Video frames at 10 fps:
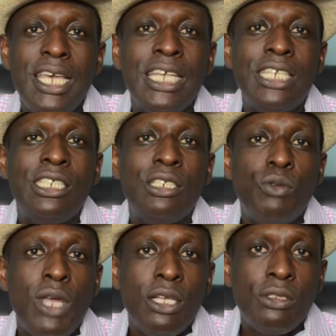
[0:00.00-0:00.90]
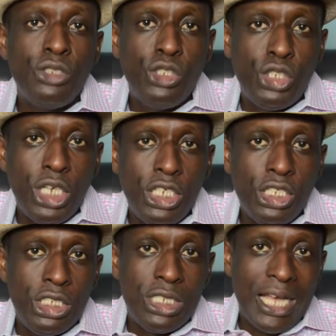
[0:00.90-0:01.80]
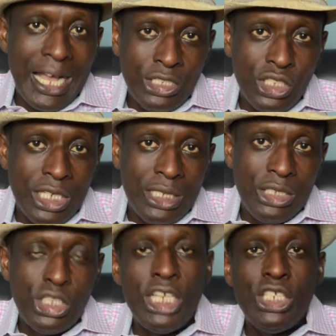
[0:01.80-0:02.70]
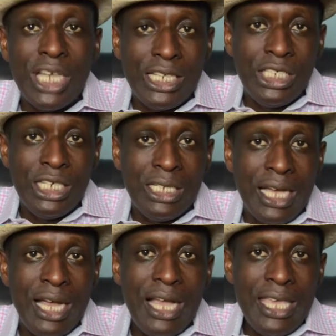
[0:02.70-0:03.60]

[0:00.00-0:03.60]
a derailed changed agen- change agenda